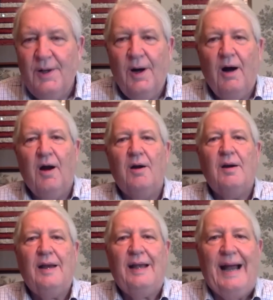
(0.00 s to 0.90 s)

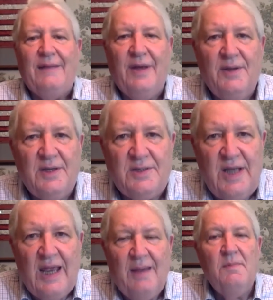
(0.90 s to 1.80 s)
are kind of in the
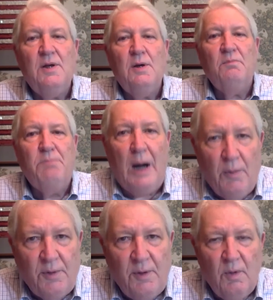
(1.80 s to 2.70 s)
same
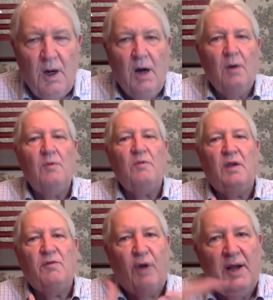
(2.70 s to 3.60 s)
boat. We're all
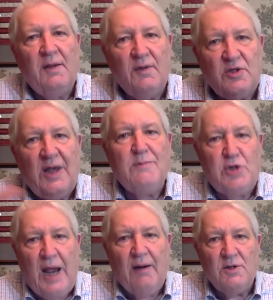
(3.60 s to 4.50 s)
confronting the same
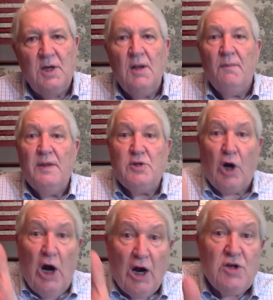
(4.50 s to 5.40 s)
challenge. These
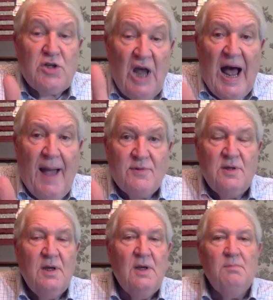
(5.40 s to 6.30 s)
are hard
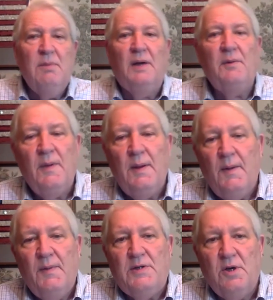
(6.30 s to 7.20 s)
times, but
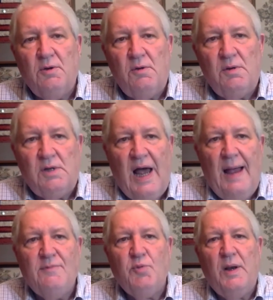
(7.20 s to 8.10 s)
these are
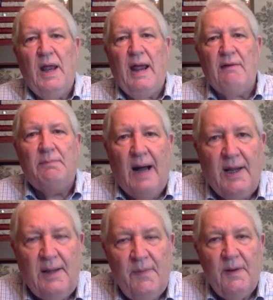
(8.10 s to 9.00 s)
times when
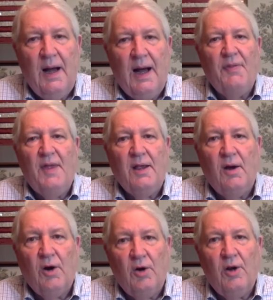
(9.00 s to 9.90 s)
everybody, I think,
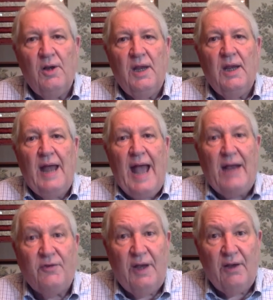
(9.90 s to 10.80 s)
are going to need
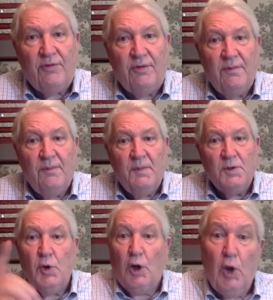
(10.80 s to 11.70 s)
access
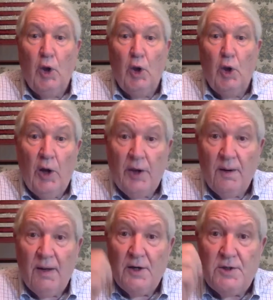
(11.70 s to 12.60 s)
to a lawyer,
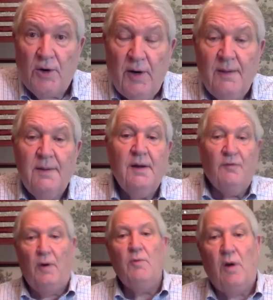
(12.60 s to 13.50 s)
an attorney, a
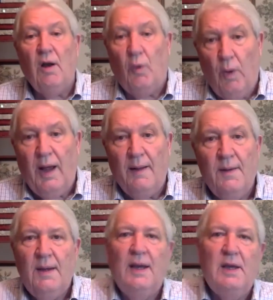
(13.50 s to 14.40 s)
phone call away,
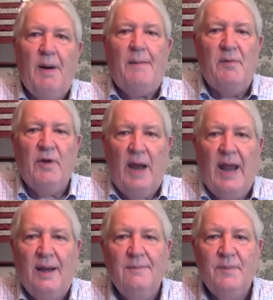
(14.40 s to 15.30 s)
in the palm of their hand,
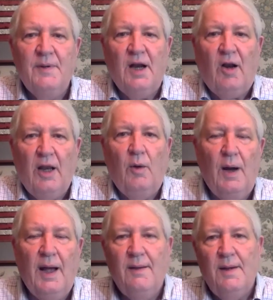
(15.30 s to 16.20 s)
a click
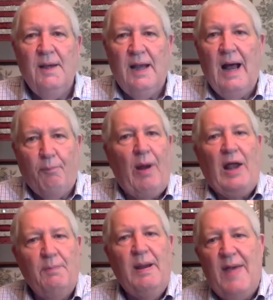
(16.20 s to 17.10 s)
away. And I'm proud
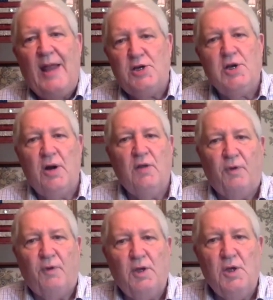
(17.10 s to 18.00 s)
to be that attorney
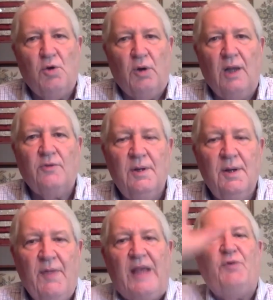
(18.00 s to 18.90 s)
for you, Chris.
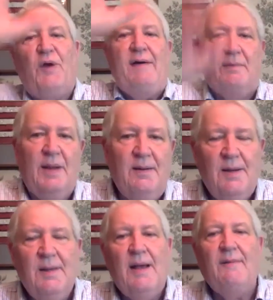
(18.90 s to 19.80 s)
Thanks for having me.
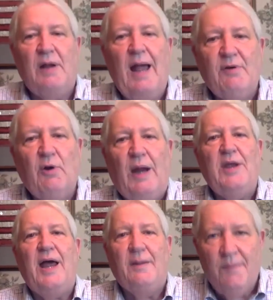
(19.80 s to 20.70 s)
Have a, have a great
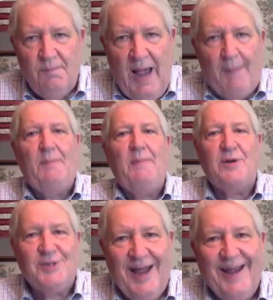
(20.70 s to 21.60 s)
day. Happy Thanks,
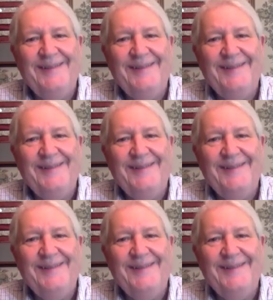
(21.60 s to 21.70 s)
Mother's Day.